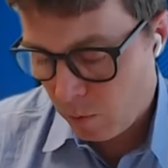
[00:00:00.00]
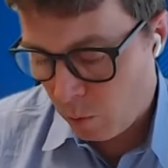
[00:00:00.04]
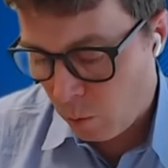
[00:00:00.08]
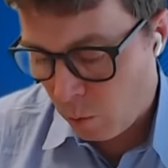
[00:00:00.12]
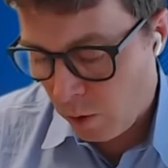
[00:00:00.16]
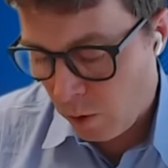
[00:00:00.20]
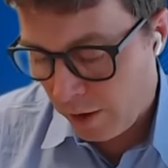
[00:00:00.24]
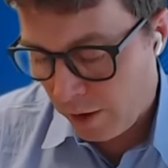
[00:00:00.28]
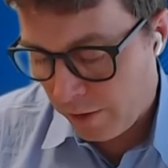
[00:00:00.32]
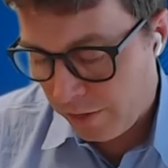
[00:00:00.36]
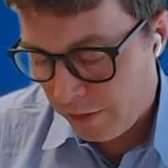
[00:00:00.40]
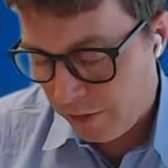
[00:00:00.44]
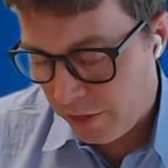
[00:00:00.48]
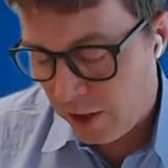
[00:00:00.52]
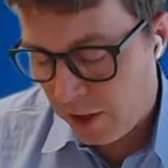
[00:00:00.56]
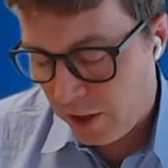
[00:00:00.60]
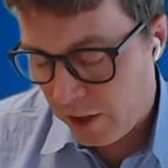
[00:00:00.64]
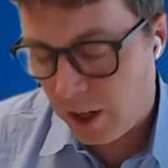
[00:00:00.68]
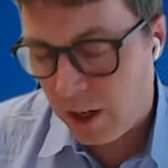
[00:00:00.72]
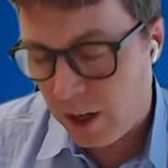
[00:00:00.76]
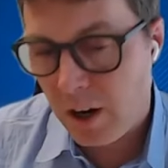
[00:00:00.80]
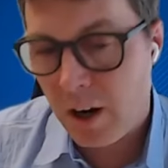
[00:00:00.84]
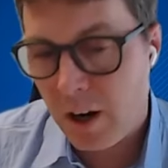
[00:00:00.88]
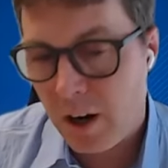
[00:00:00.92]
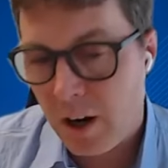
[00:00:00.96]
what
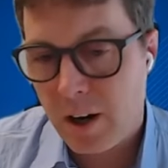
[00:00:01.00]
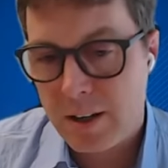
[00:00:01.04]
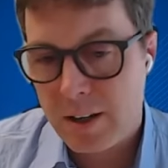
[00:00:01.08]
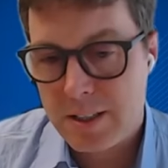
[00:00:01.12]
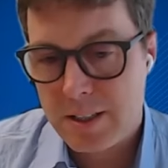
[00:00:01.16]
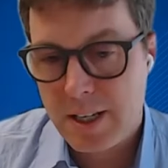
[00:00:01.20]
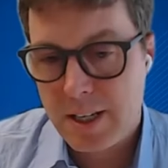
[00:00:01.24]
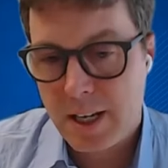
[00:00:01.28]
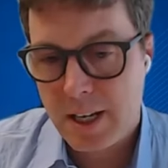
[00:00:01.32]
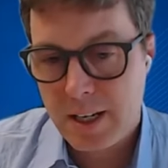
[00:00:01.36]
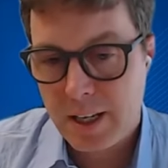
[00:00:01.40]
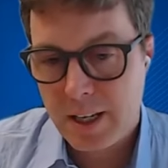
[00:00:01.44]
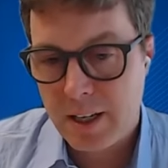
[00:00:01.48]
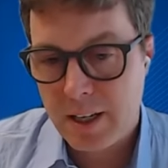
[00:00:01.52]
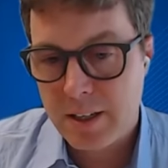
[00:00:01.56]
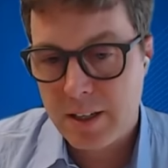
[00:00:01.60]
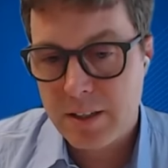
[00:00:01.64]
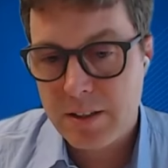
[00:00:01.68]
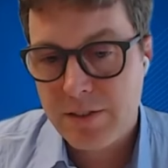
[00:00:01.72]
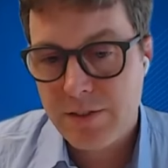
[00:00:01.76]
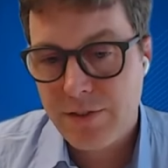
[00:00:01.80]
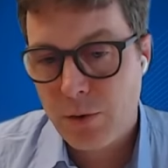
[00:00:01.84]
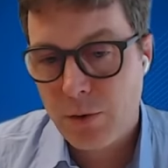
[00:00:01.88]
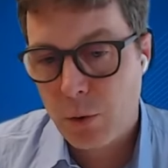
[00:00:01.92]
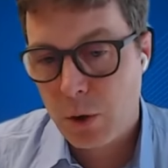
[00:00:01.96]
the content
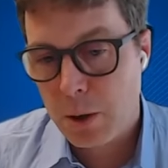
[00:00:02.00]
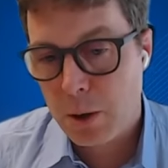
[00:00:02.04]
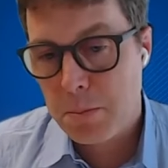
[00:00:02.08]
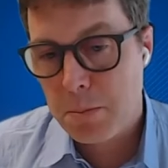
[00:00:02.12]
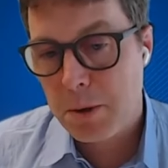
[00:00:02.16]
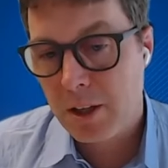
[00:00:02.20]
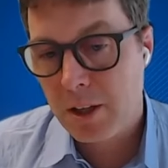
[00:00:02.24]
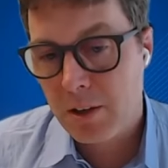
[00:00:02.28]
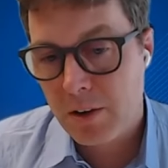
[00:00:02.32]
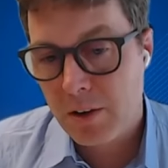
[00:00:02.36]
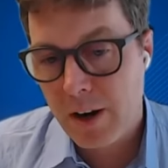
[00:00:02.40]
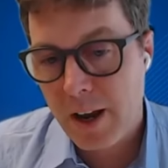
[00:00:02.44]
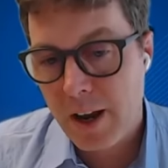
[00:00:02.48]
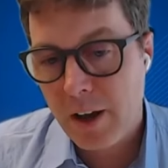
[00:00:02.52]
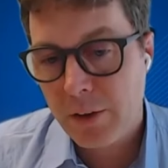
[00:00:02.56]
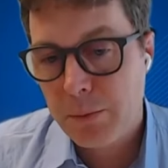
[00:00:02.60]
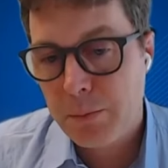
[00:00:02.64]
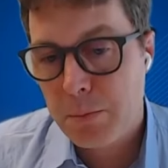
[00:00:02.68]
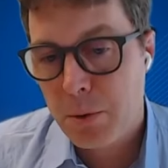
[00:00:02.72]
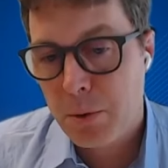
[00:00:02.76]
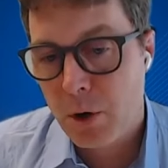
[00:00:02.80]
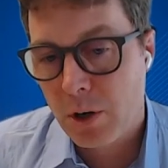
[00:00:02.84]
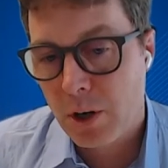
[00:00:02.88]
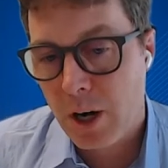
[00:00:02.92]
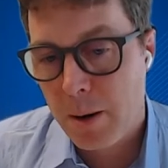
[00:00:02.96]
is for a particular
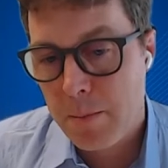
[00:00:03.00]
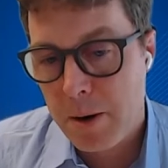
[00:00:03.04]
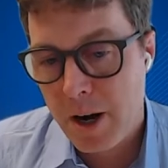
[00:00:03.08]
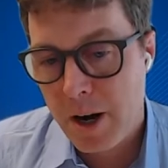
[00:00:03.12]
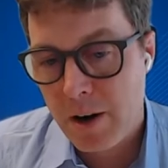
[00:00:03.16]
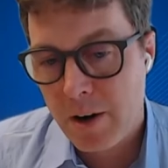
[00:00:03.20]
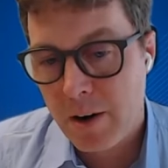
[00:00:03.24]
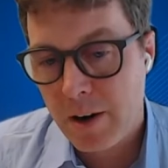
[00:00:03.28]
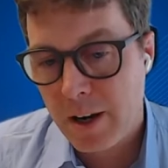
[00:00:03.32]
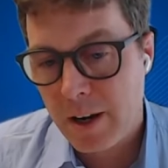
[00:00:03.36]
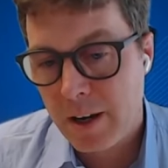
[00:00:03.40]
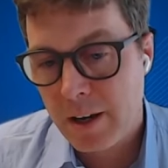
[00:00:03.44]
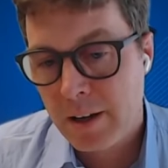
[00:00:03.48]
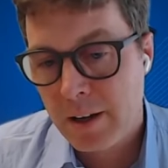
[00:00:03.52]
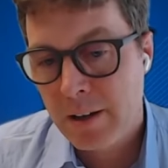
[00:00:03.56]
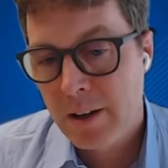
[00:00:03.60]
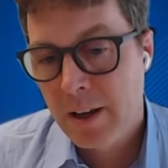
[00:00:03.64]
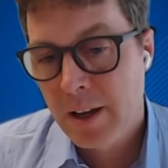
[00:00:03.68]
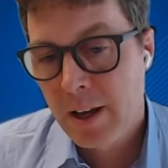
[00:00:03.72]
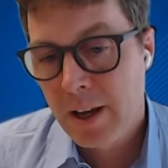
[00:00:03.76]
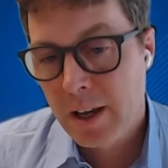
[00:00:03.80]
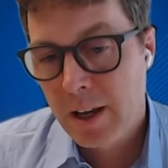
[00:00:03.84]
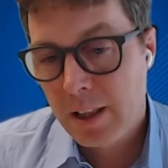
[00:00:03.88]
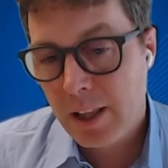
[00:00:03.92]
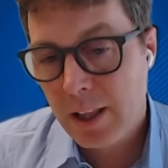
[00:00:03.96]
health program area,
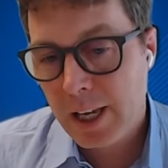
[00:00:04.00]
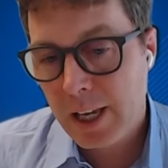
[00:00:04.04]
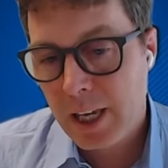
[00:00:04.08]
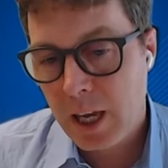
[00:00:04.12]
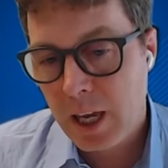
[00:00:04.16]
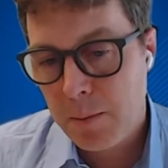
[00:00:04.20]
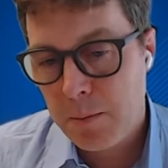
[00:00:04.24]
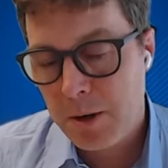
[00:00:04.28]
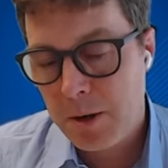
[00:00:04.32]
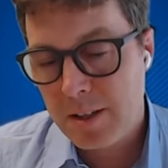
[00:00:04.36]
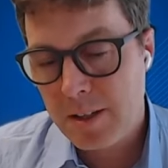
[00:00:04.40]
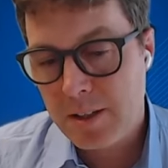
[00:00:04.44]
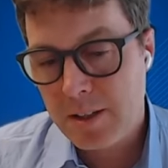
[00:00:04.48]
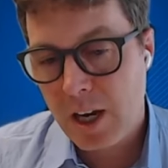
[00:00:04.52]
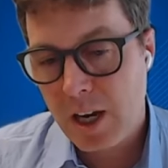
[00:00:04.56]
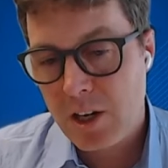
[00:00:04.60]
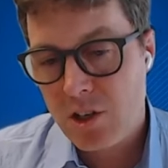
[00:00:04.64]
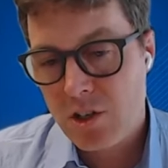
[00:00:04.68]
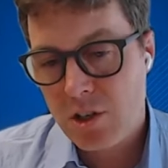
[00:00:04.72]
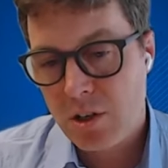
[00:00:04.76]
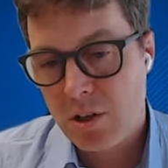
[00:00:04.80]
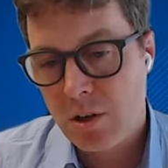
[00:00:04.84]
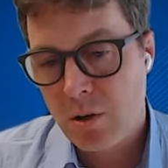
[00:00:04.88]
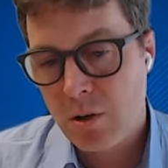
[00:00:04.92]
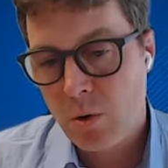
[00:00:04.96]
like
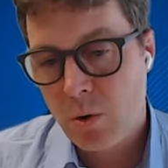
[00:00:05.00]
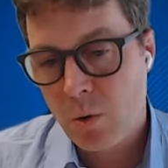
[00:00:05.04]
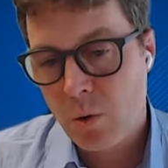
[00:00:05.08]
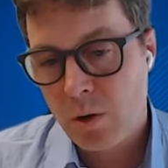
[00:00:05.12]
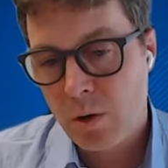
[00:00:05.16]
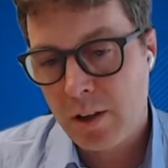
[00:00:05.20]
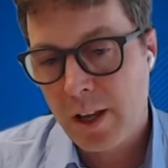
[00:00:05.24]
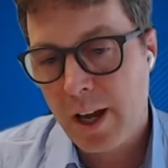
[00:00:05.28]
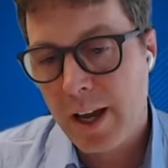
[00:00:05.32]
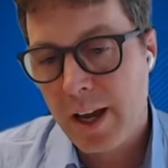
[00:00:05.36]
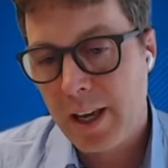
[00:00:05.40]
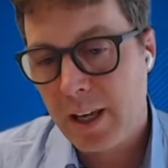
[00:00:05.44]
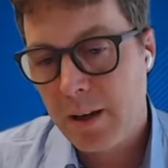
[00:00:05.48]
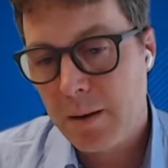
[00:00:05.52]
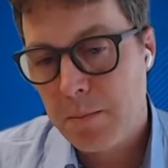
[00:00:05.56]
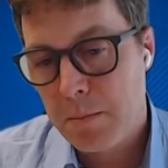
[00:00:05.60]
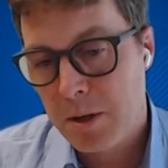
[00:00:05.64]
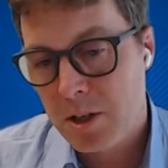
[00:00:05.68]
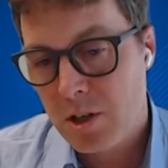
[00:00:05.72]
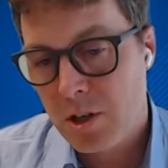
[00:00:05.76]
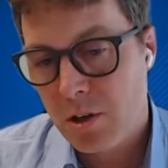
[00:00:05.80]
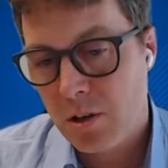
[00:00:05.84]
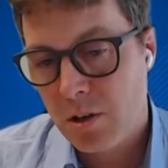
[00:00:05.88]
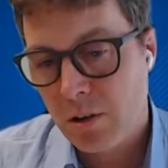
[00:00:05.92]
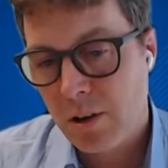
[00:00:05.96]
immunization or like
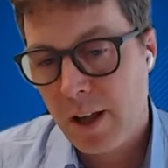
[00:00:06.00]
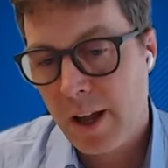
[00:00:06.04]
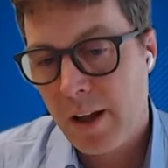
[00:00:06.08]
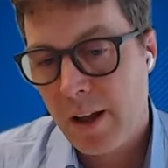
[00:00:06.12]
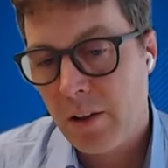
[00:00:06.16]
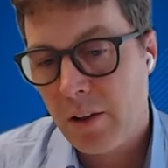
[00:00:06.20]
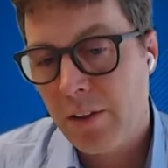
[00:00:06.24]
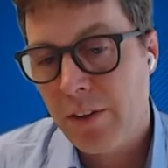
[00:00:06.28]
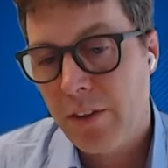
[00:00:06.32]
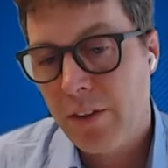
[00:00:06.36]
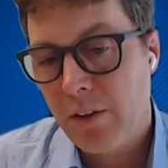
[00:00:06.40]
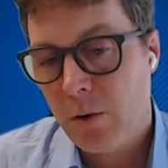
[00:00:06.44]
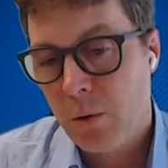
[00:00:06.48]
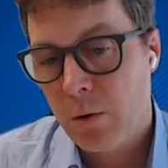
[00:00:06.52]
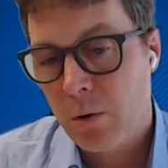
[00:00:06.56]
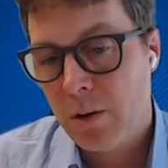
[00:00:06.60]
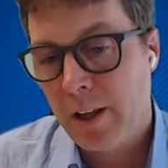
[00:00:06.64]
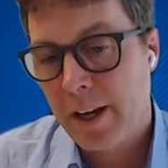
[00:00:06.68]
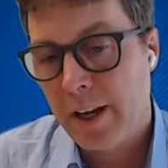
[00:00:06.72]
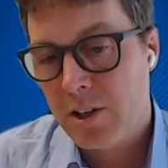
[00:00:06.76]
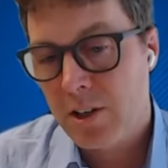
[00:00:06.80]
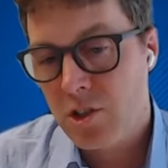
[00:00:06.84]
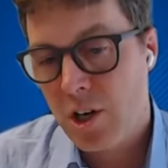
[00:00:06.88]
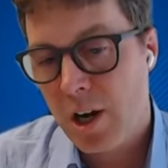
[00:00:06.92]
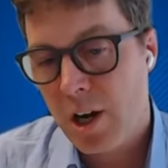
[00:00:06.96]
maternal health or
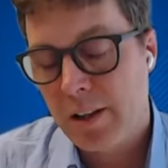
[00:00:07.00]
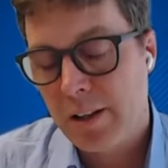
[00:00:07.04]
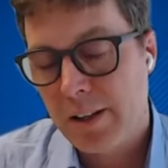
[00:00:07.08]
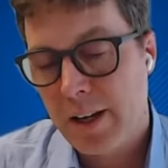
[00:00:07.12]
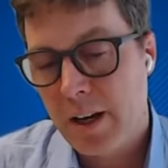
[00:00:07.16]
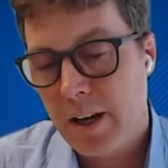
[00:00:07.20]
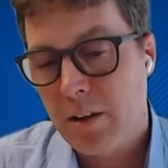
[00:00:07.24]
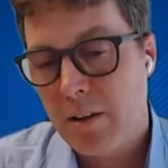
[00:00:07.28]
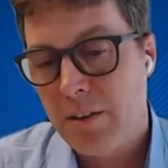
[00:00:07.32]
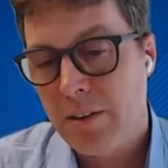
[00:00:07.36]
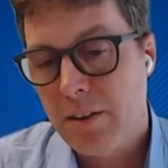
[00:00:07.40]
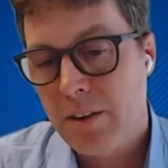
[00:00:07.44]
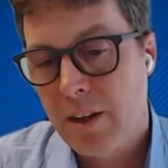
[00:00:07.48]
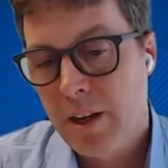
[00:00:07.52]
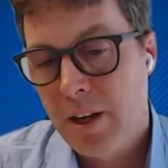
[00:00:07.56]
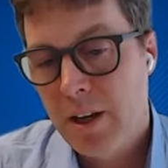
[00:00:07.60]
like child health,